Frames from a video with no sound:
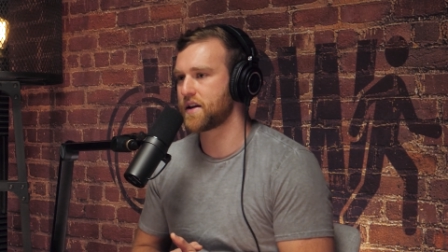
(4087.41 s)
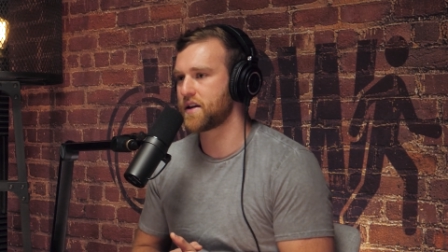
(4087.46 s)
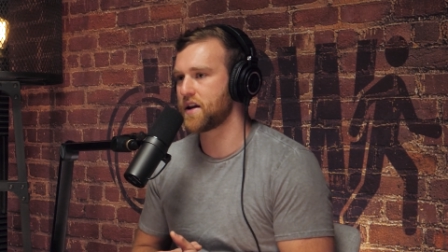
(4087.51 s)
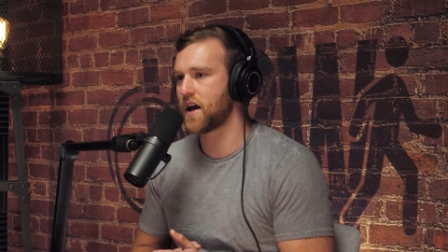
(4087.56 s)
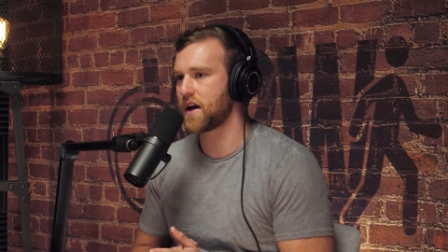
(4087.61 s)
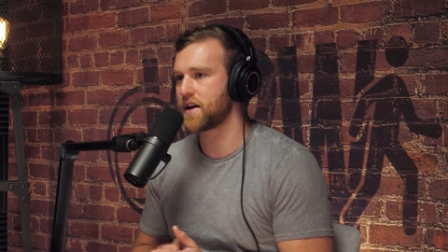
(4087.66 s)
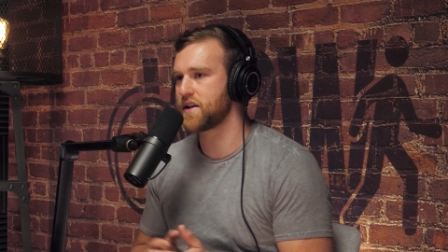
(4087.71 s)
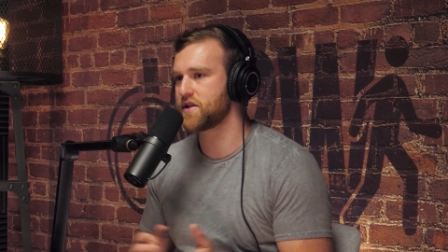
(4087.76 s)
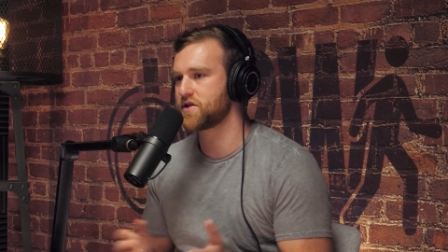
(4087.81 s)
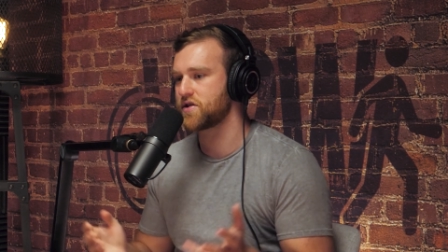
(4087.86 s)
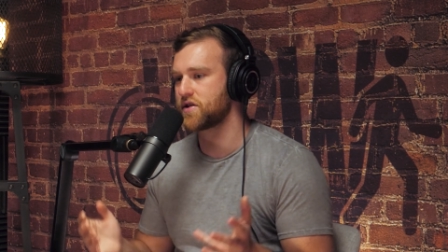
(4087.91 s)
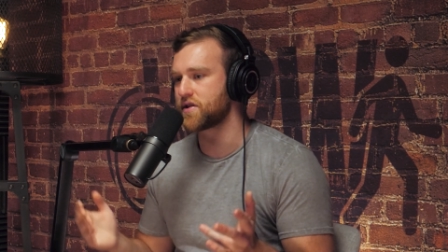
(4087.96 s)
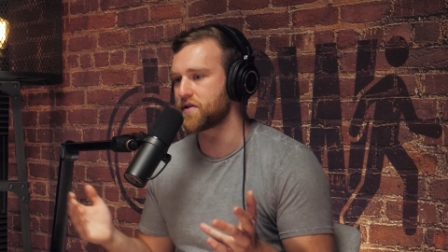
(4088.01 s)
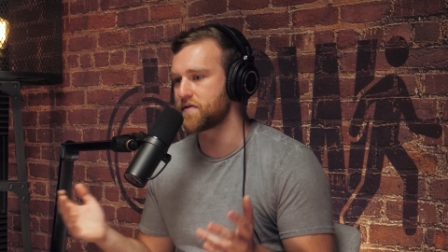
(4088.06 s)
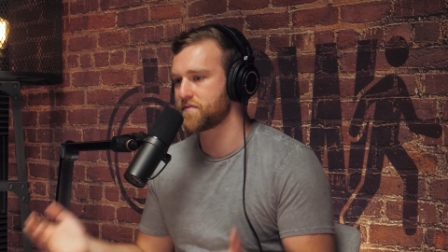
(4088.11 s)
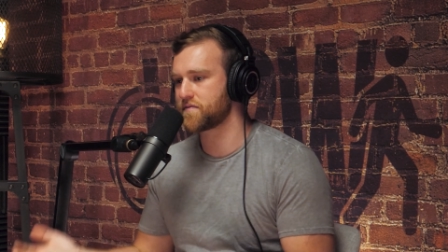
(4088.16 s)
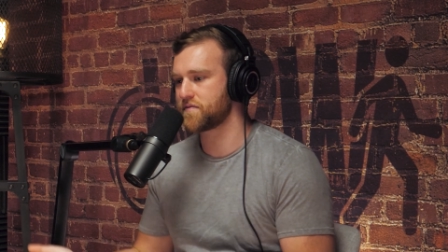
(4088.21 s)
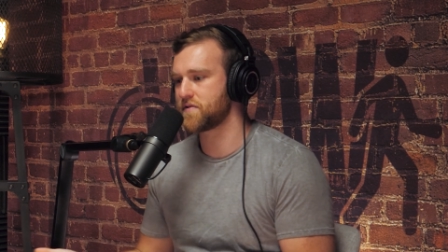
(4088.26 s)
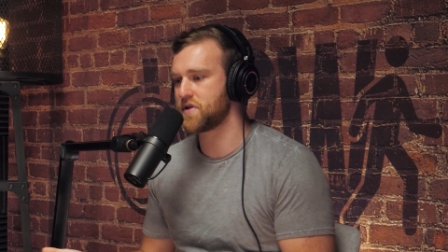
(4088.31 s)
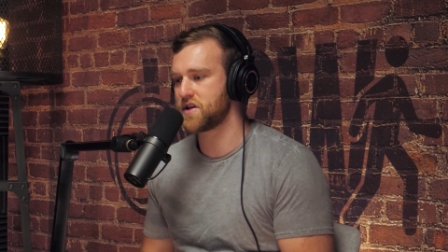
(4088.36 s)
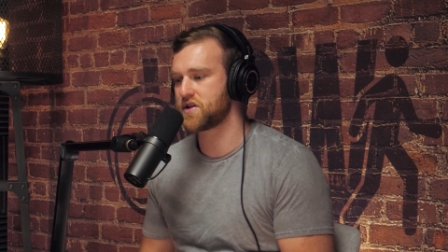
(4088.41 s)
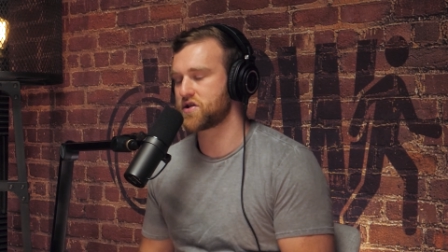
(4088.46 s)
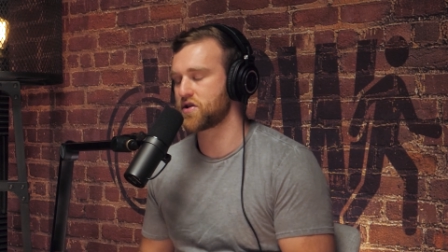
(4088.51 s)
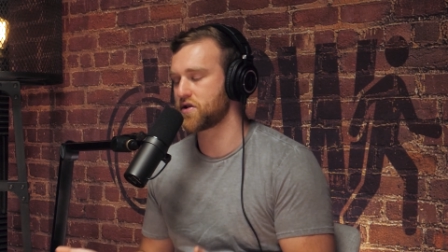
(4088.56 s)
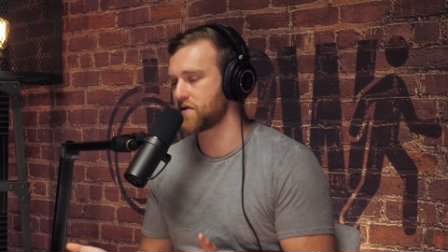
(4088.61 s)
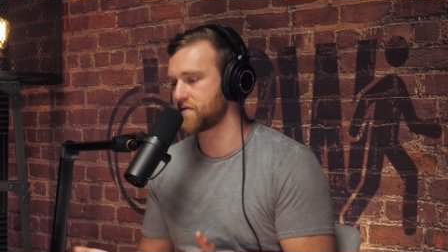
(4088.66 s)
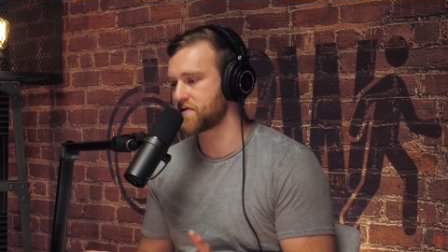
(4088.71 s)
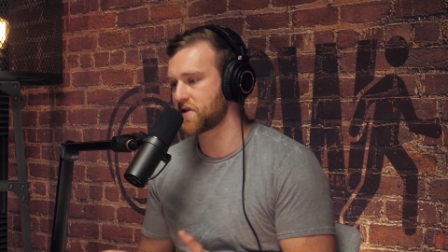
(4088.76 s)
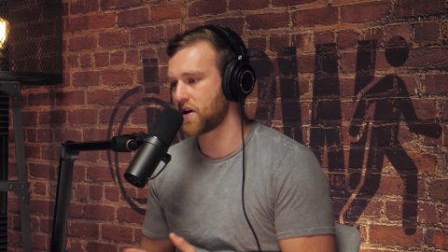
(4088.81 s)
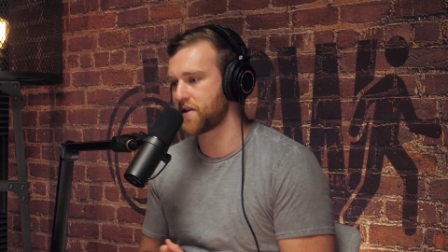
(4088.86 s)
yeah, he shouldn't
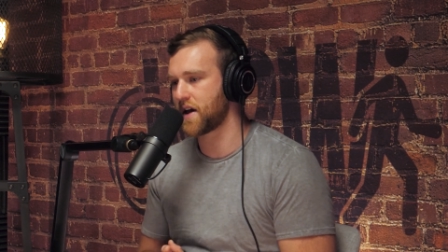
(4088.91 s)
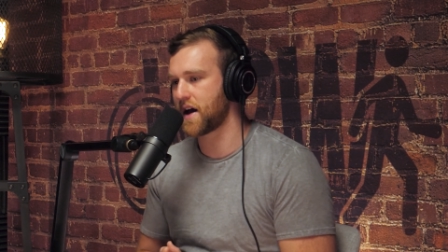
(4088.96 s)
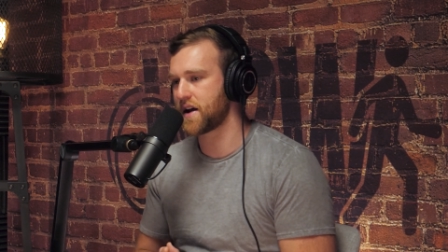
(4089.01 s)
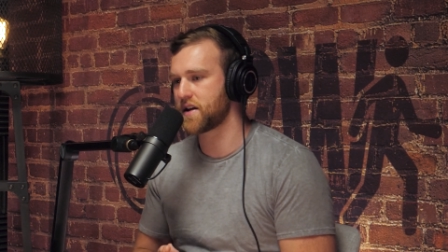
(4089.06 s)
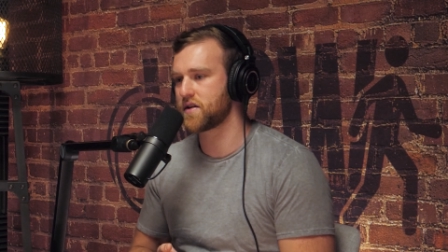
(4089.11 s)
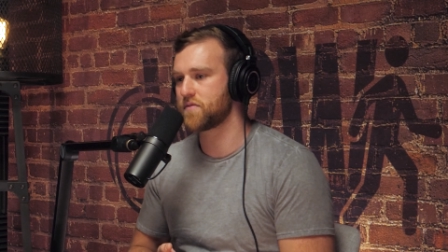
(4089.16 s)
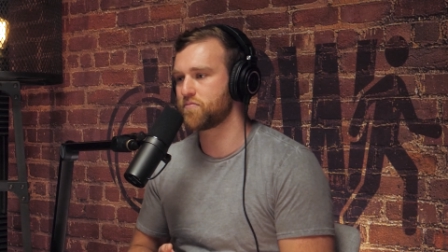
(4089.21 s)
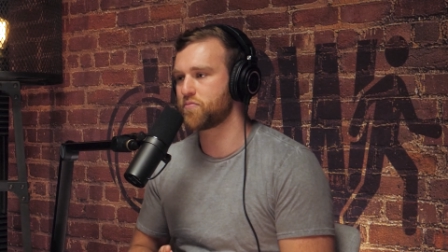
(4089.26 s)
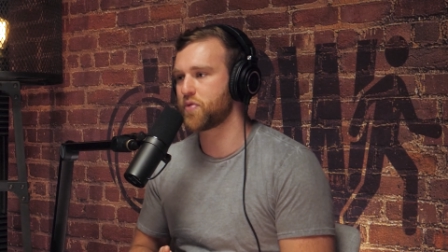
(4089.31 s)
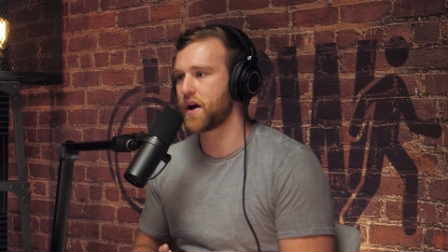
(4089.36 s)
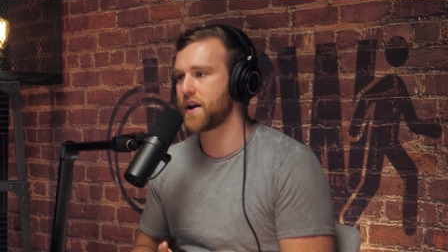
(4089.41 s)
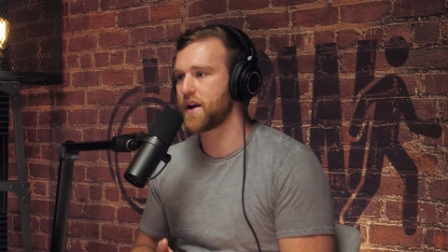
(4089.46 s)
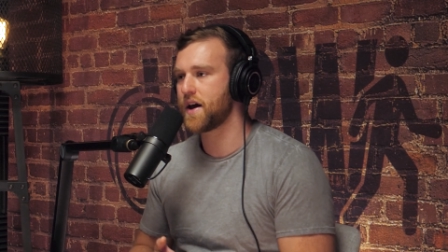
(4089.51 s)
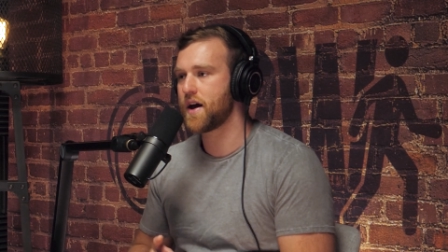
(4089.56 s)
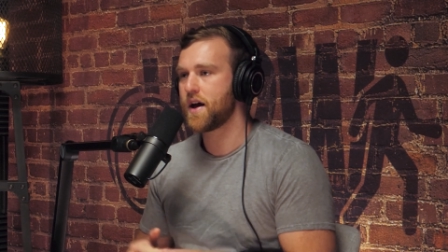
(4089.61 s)
have done that, but